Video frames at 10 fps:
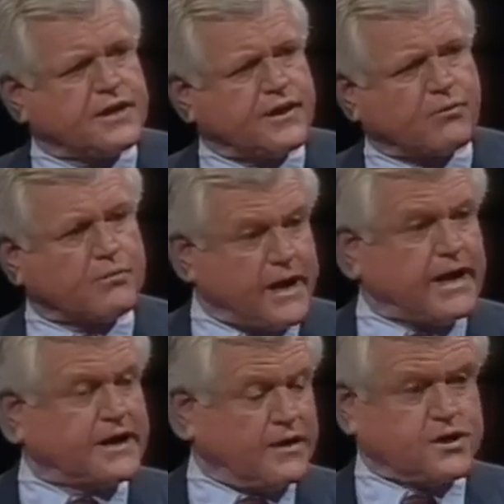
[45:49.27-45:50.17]
that were
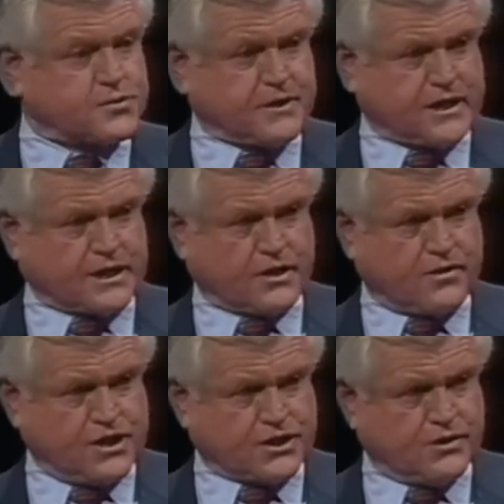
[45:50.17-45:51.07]
made on this
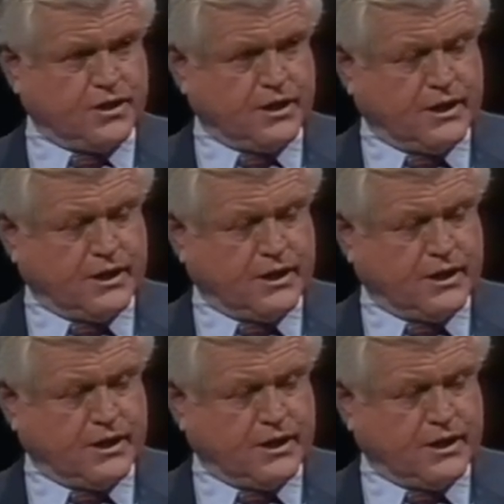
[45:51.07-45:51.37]
particular issue.